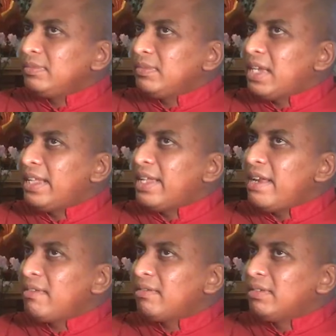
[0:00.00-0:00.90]
And then
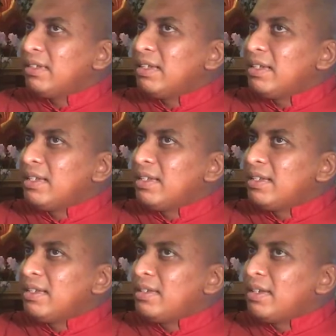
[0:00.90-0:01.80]

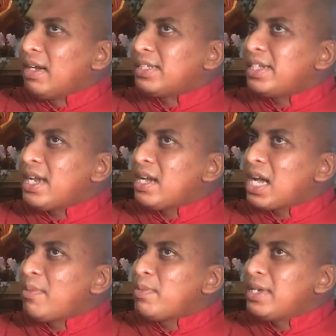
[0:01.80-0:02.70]
Achyan
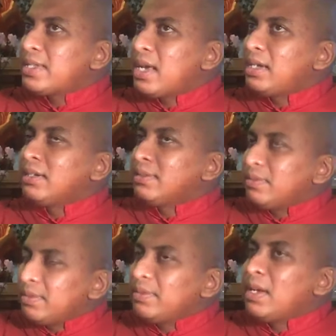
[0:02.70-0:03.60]
kamame sangha.
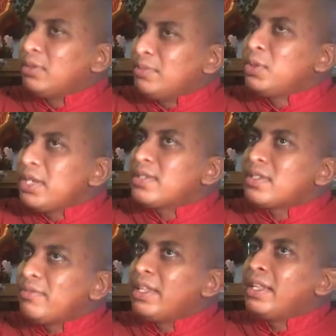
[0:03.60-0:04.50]
Now the
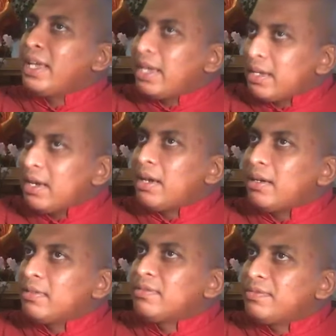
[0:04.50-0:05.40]
Buddhists, when they
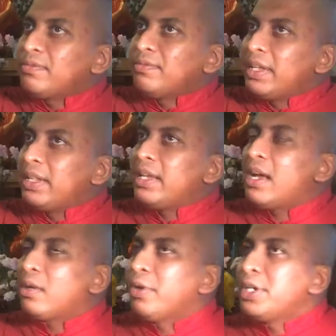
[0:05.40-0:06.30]

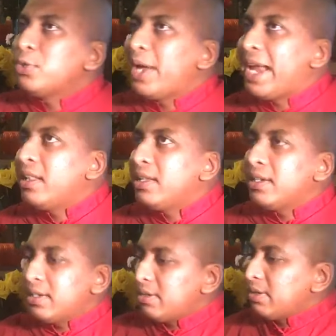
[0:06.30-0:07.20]
are going to end
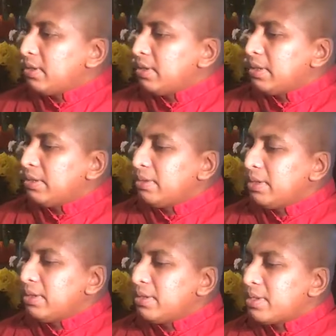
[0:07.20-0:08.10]
the
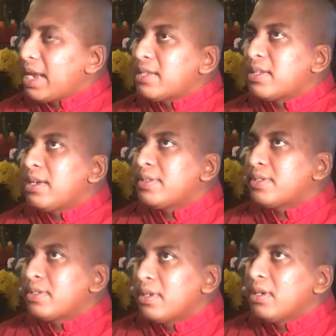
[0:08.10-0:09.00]
stanzas
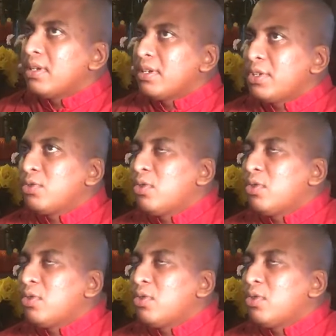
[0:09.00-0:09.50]
to